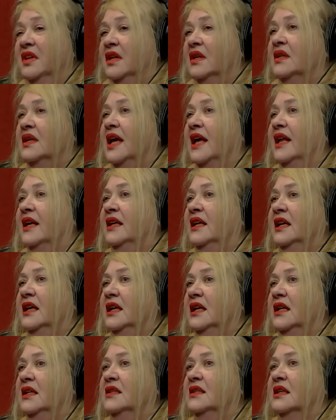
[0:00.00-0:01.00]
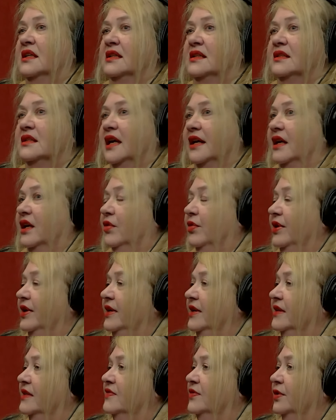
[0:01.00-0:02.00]
And he does psychic
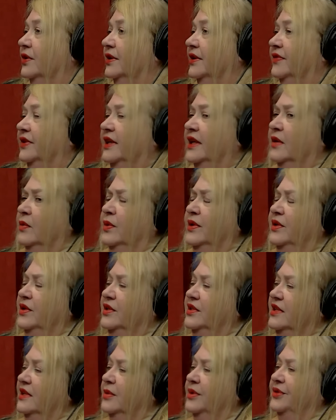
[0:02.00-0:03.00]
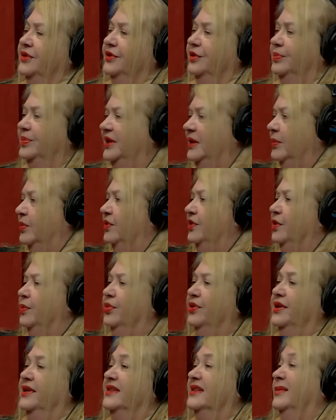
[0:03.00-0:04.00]
readings for a living. And when you deal with other people, you
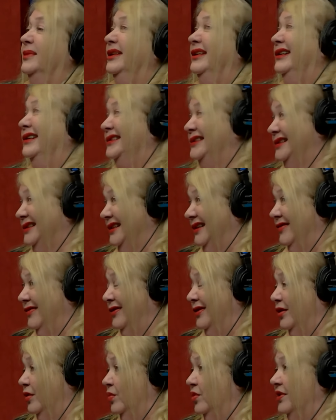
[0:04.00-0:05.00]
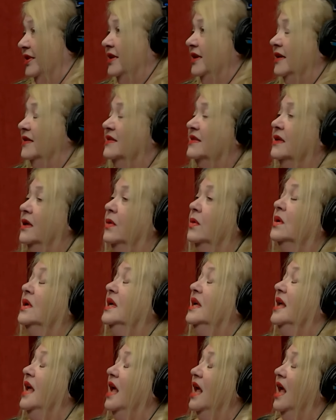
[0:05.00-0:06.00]
bring some of their stuff home with you. So
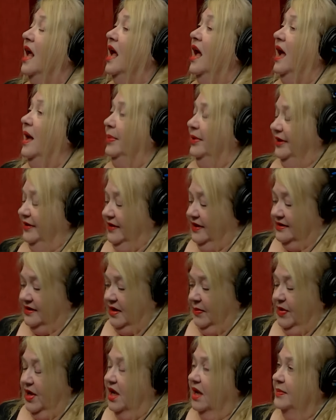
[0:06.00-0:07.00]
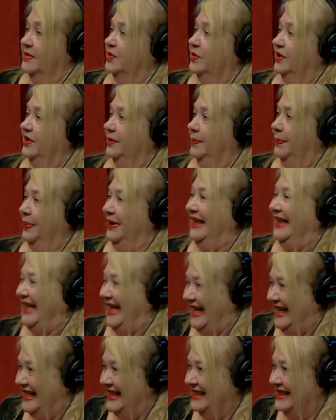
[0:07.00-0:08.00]
I believe that some comes with the
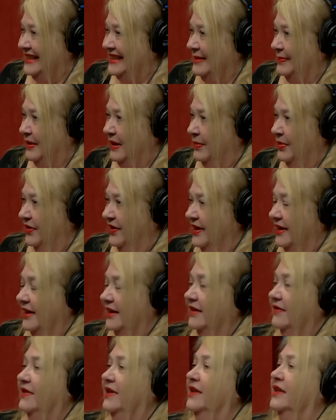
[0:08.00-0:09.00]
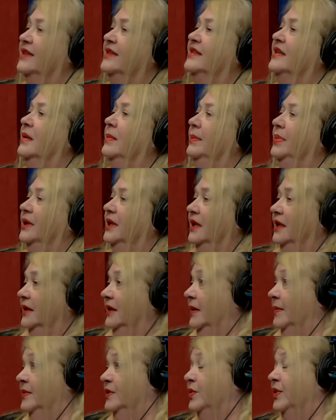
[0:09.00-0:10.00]
place, people that live there, and some
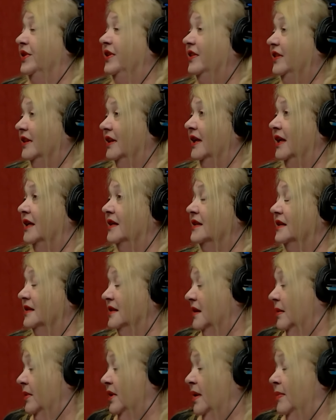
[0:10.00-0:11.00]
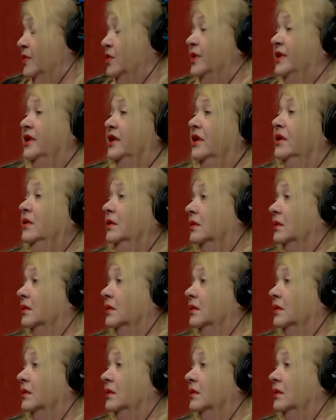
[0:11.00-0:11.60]
comes with the things, and some comes with you.